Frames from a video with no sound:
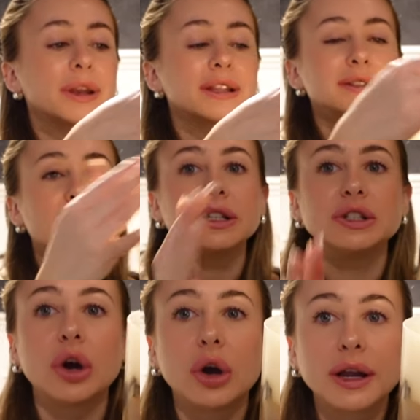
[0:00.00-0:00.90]
when it's like
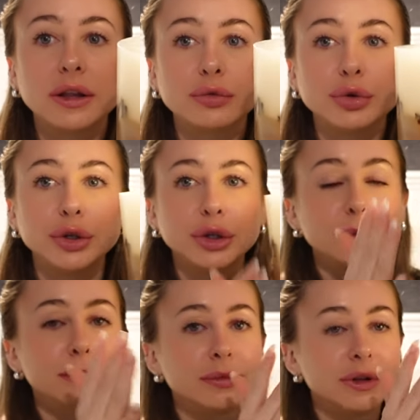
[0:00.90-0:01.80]
dark in the
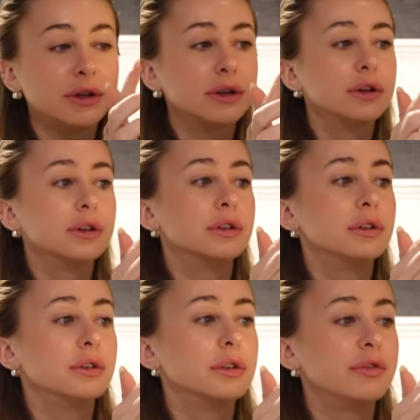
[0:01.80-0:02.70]
room the
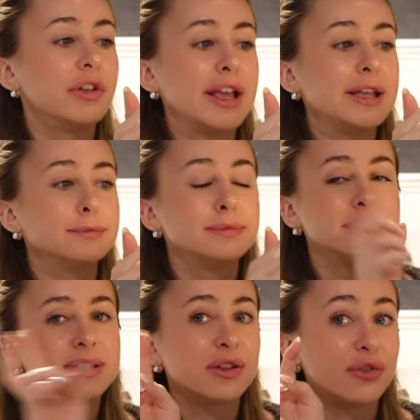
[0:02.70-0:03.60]

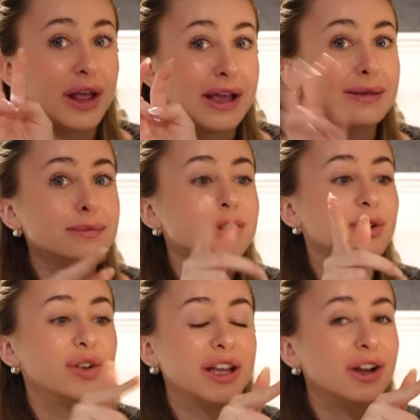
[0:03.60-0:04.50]
flames, the flames
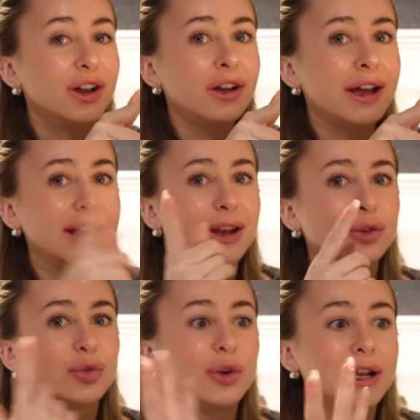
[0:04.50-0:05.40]
flicker and it
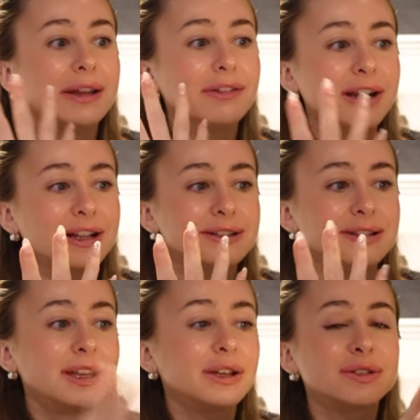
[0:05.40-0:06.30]
looks really
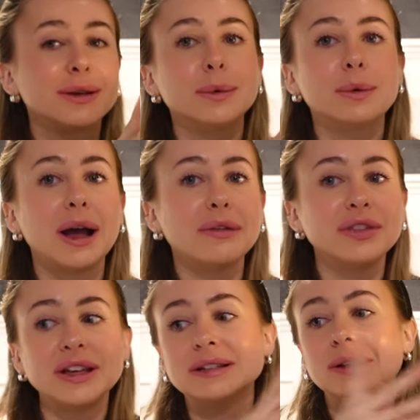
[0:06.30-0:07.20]
realistic. So we'll have
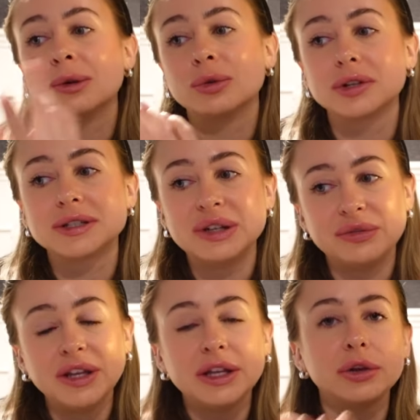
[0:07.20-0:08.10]
these like on our
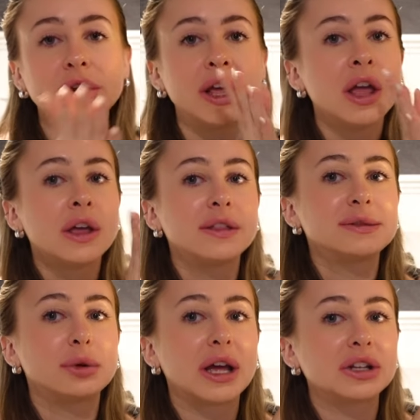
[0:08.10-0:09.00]
TV unit.
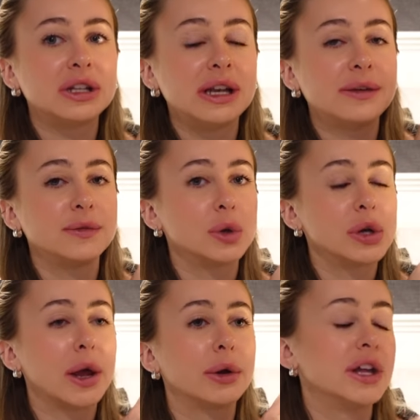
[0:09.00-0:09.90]
This one actually lives on
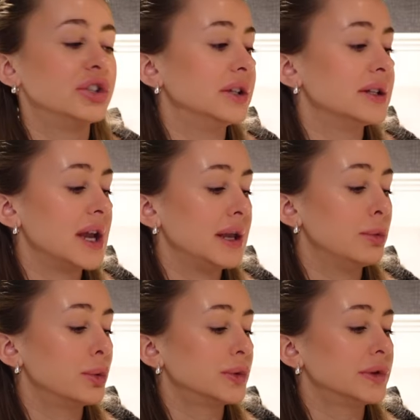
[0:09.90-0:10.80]
our kitchen
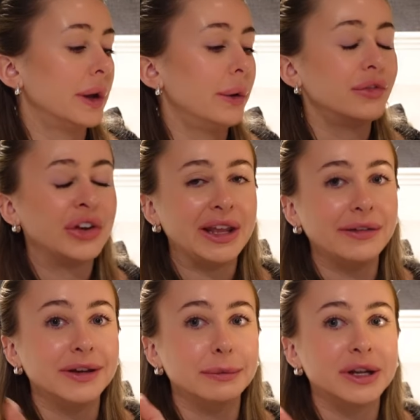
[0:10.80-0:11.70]
table. So of an
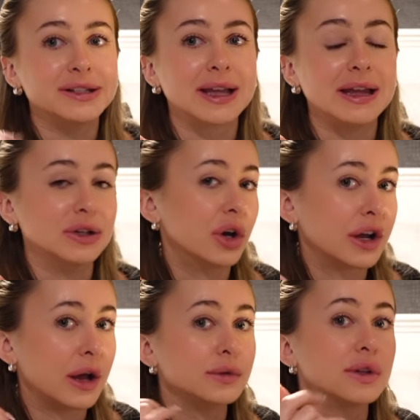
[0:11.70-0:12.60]
evening when it's getting
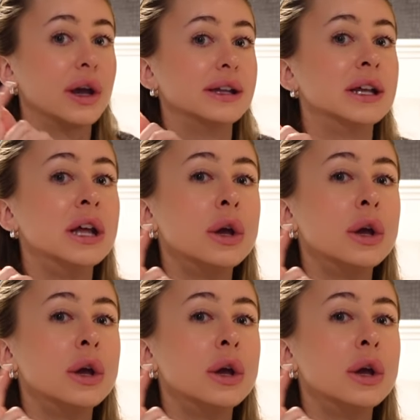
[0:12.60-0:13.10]
dark outside,